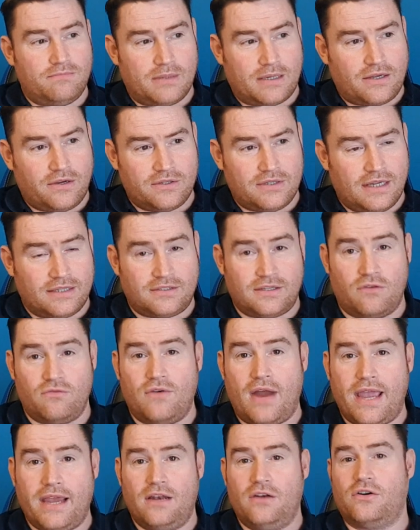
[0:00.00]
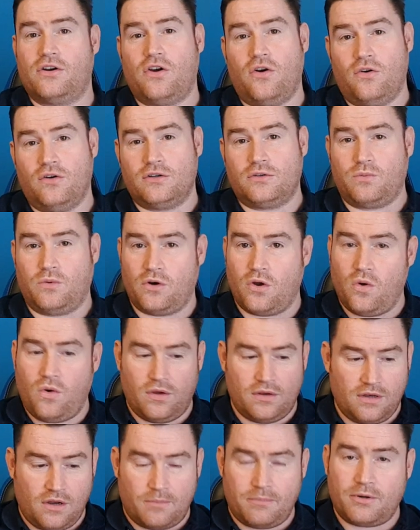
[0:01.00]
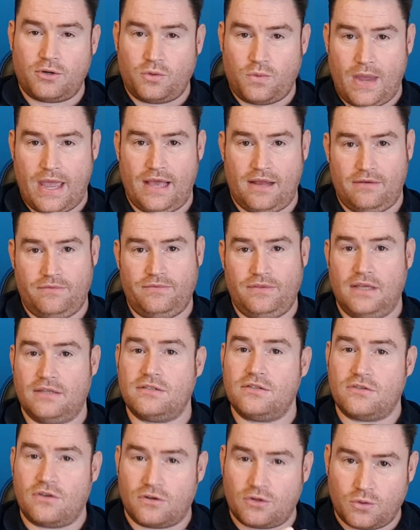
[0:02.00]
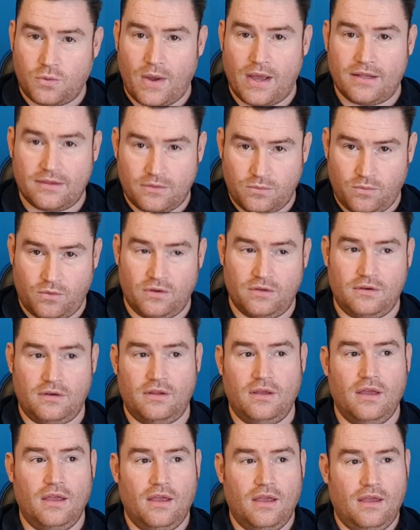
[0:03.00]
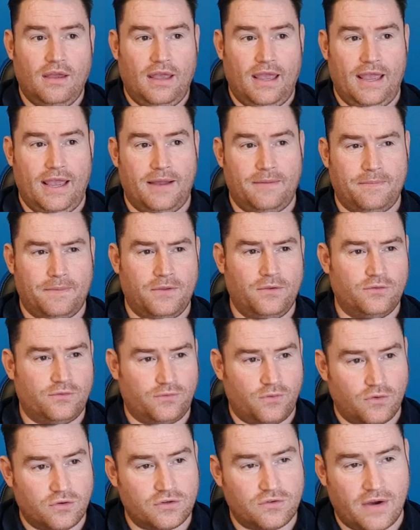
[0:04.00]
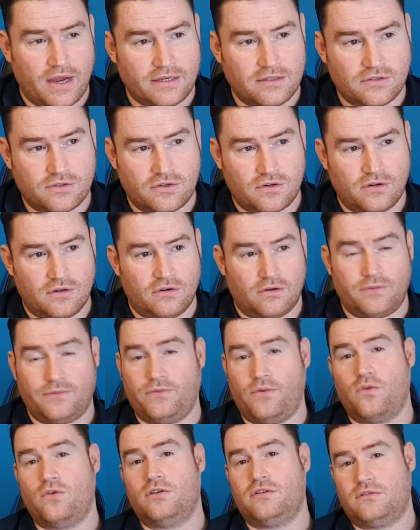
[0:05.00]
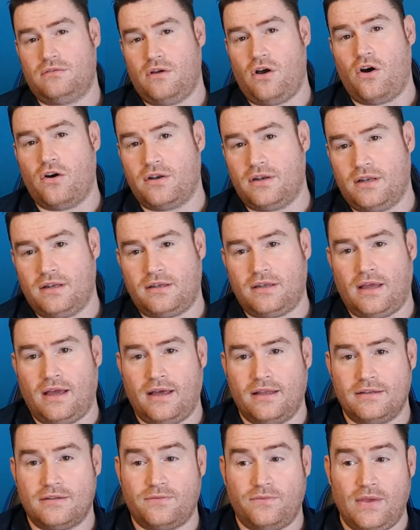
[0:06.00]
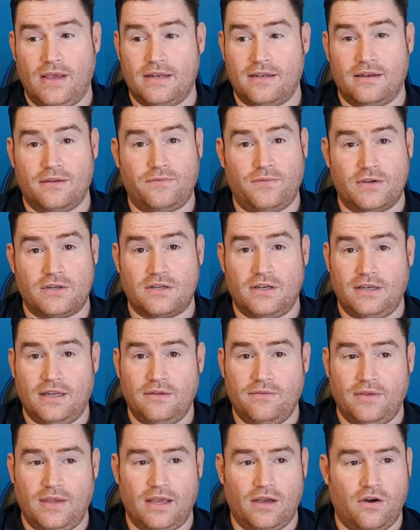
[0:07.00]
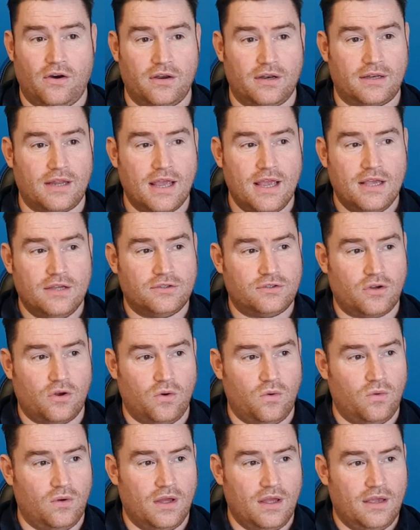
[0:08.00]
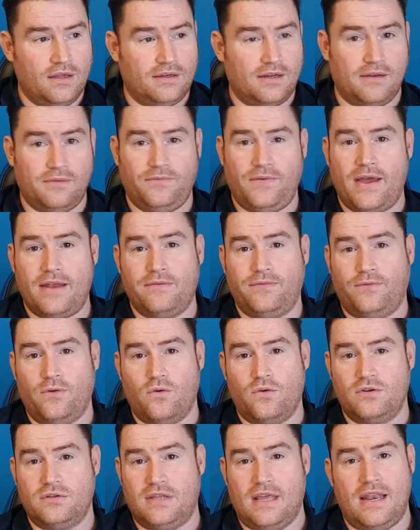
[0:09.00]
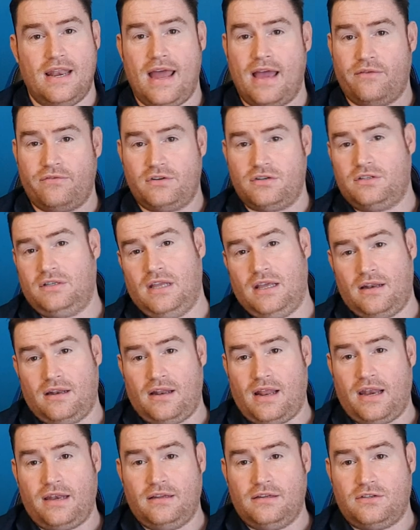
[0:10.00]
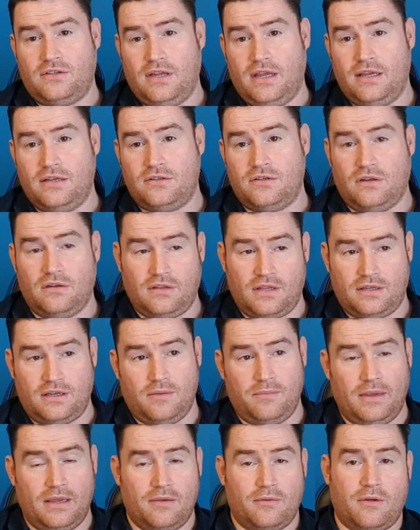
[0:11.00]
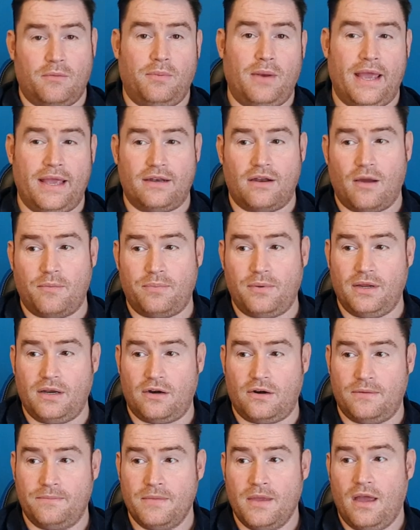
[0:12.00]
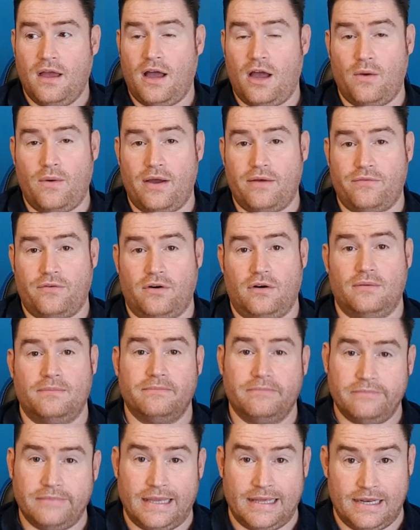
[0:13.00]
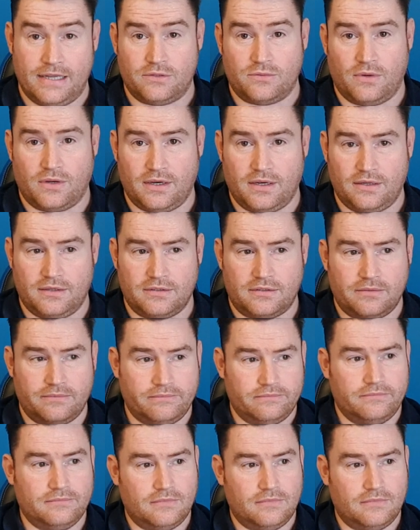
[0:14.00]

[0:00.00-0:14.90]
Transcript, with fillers: because it's a regular occurrence. We're going number 12. This is our 12th one um, whose FORS registered or FORS audited and has failed an official DVA audit. So to defend FORS, they never stated at any stage that you'll be a compliant operator. However, it is what it is.